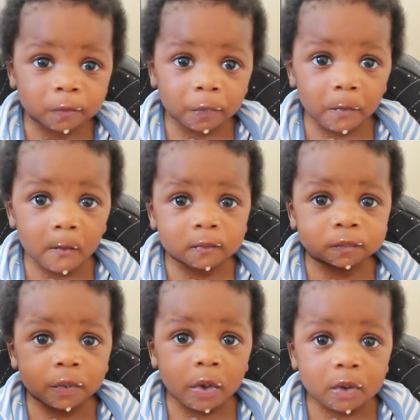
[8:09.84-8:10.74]

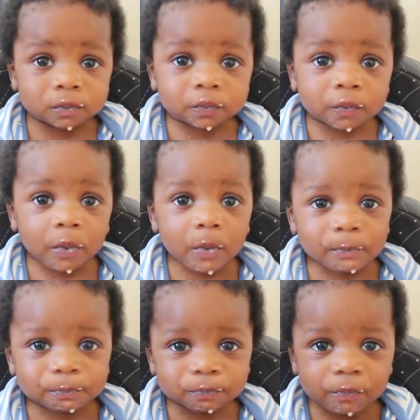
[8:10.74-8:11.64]
Cutie.
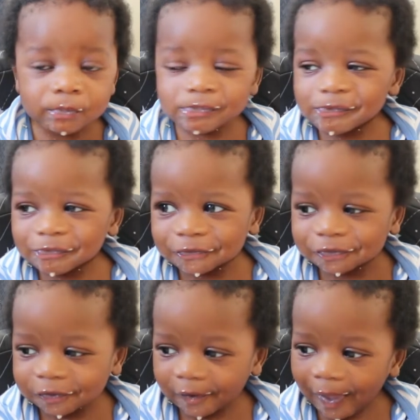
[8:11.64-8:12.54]
You like
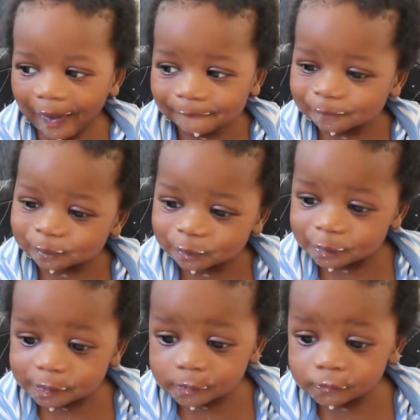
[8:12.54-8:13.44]
adult food.
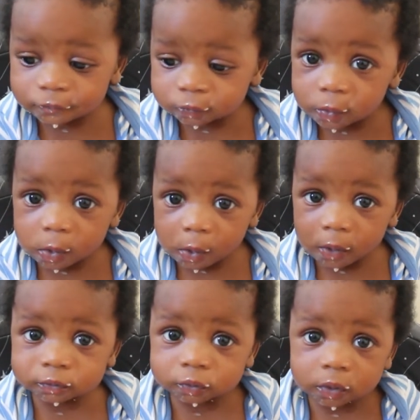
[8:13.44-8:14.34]

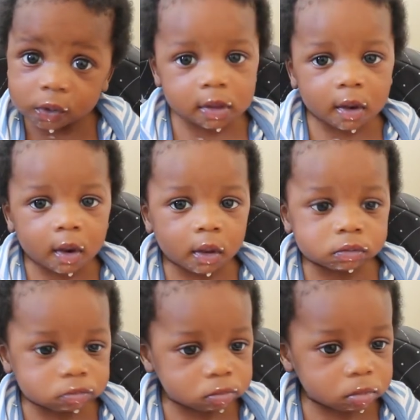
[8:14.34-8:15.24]
Abby?
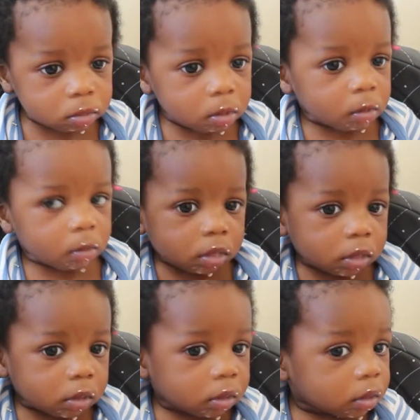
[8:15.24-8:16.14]
Baby, do not remove your
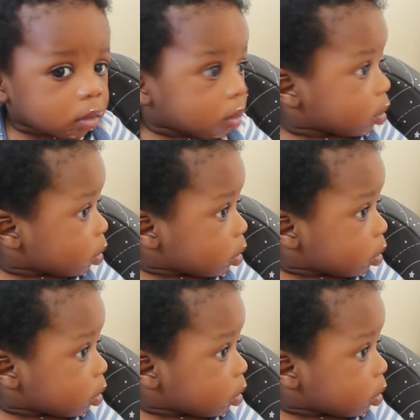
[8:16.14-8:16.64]
sleepwear.